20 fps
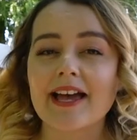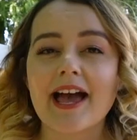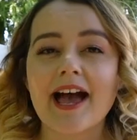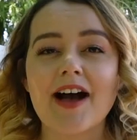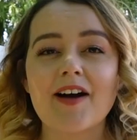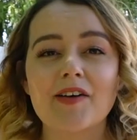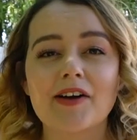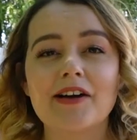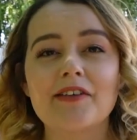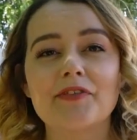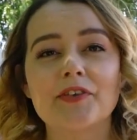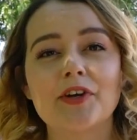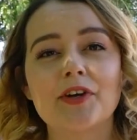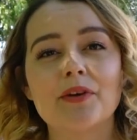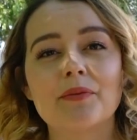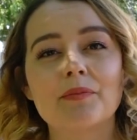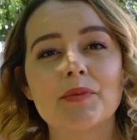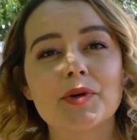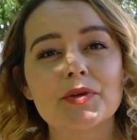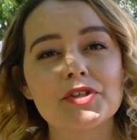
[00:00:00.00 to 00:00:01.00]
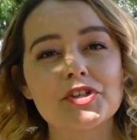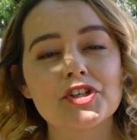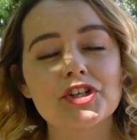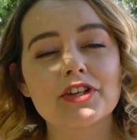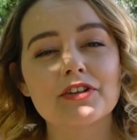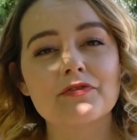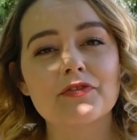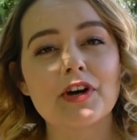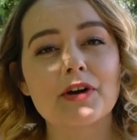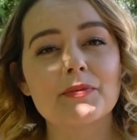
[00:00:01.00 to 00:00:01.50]
However, most
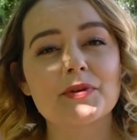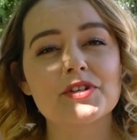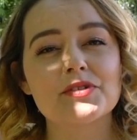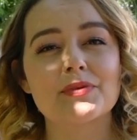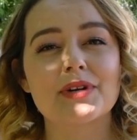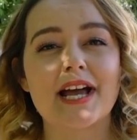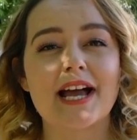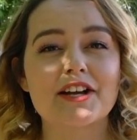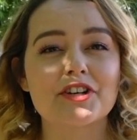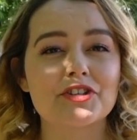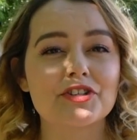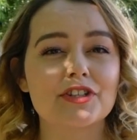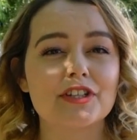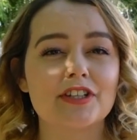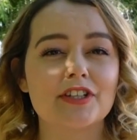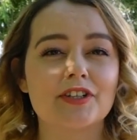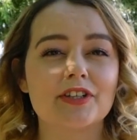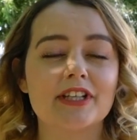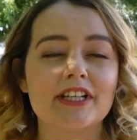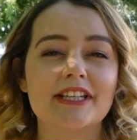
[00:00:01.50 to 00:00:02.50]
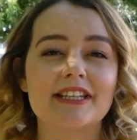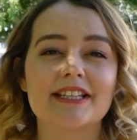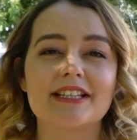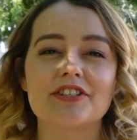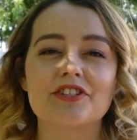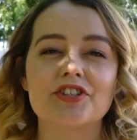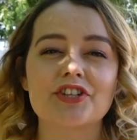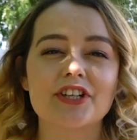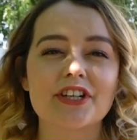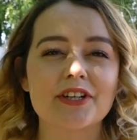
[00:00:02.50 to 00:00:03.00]
chicken farmers would actually agree
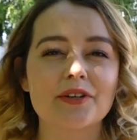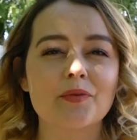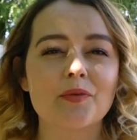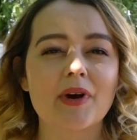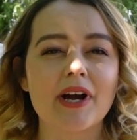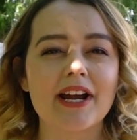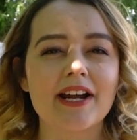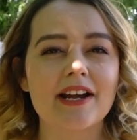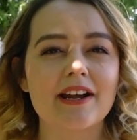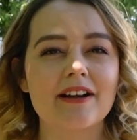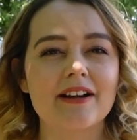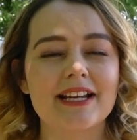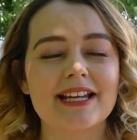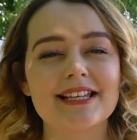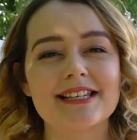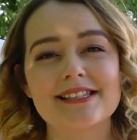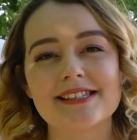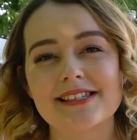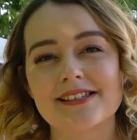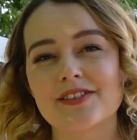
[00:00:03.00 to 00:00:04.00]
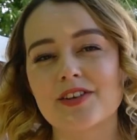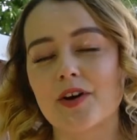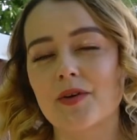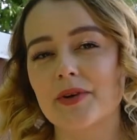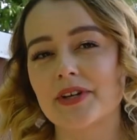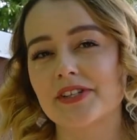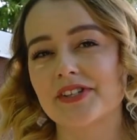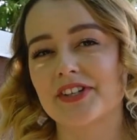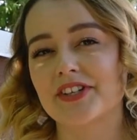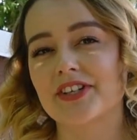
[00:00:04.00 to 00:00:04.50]
that chicken wire isn't
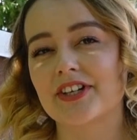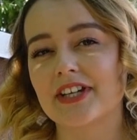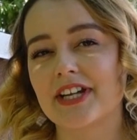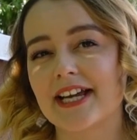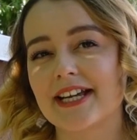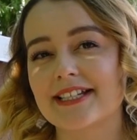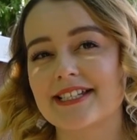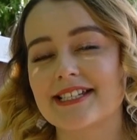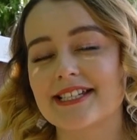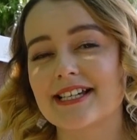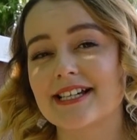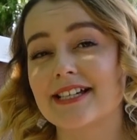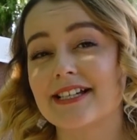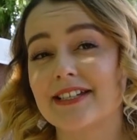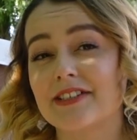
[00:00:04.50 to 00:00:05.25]
always a good idea.